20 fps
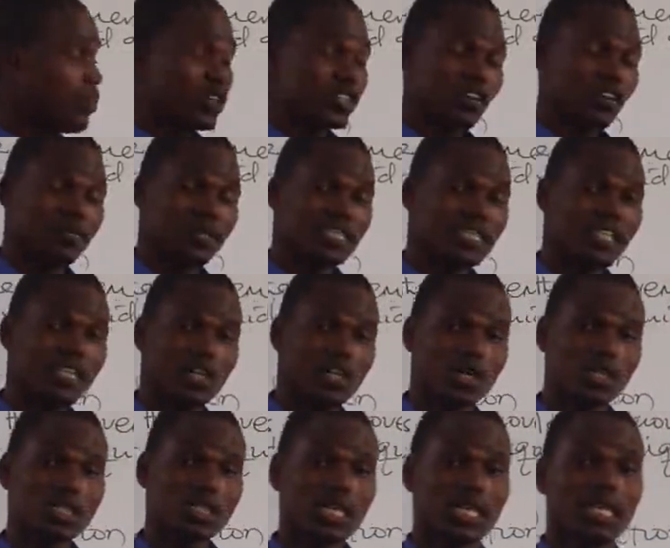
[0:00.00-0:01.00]
of
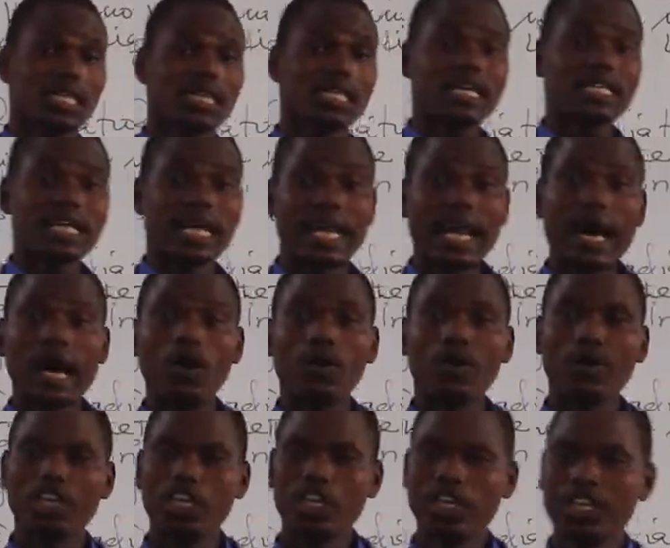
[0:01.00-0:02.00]
materials that
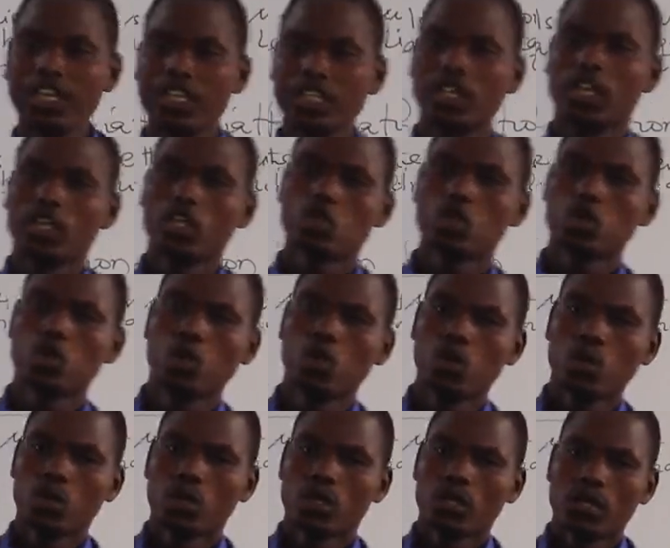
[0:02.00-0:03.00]
allow it
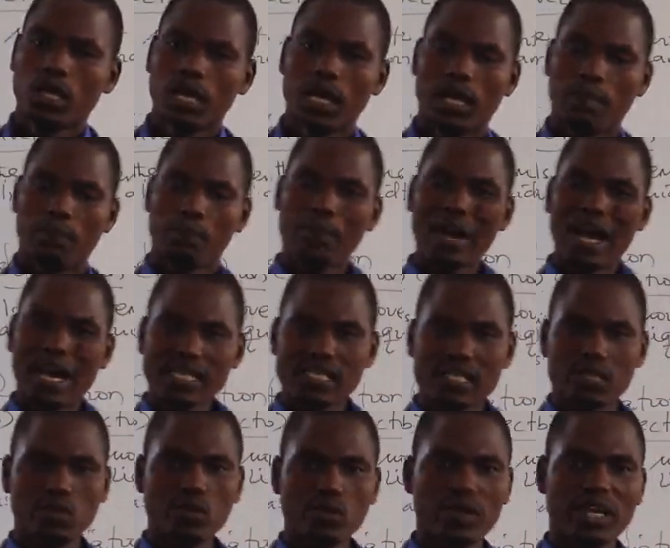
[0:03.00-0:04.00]
to pass
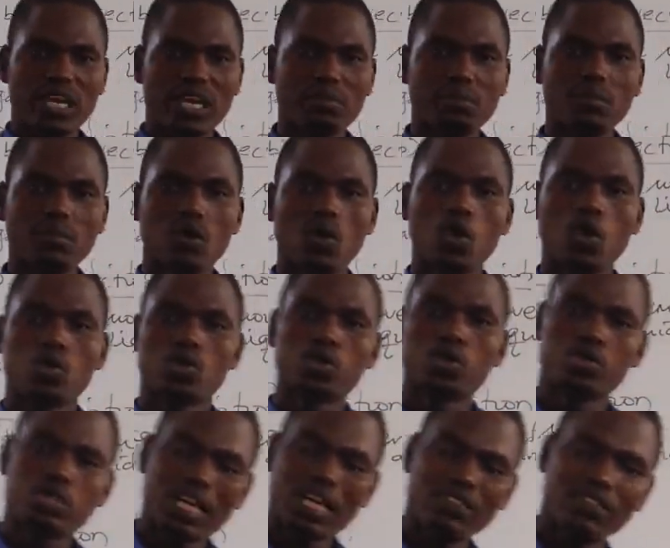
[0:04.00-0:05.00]
through them or to
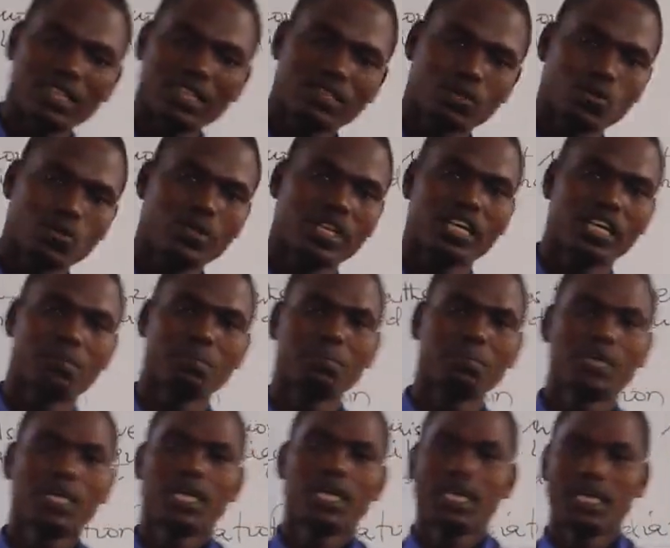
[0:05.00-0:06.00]
travel through
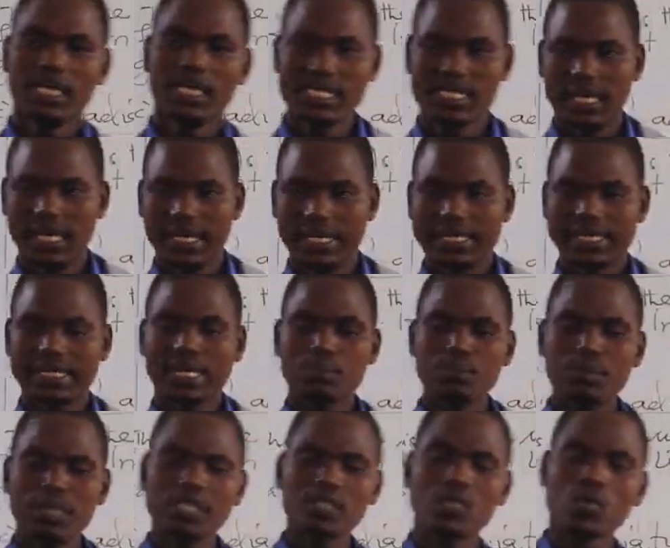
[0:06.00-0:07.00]
them easily. That
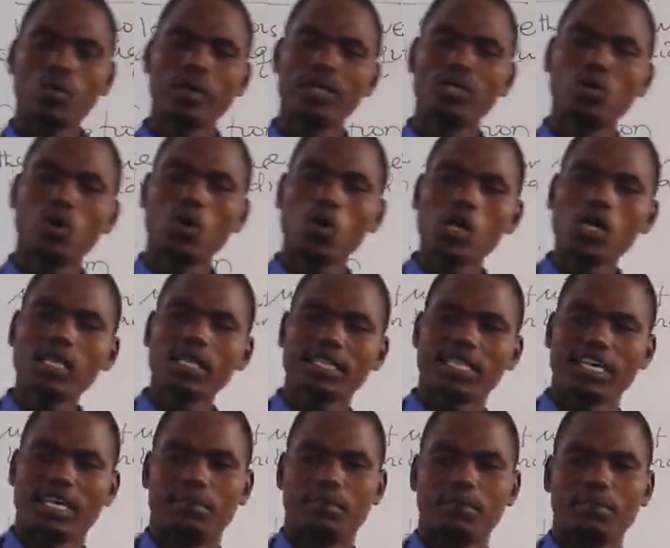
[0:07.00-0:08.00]
means when you hold
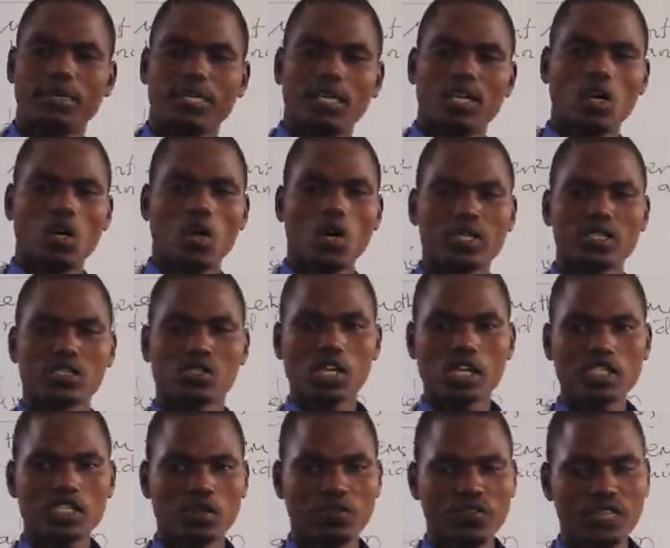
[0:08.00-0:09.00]
them on
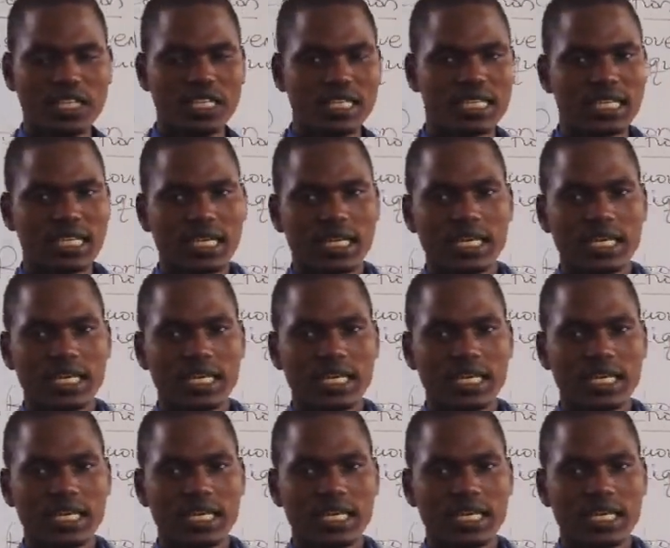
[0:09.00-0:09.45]
source of it,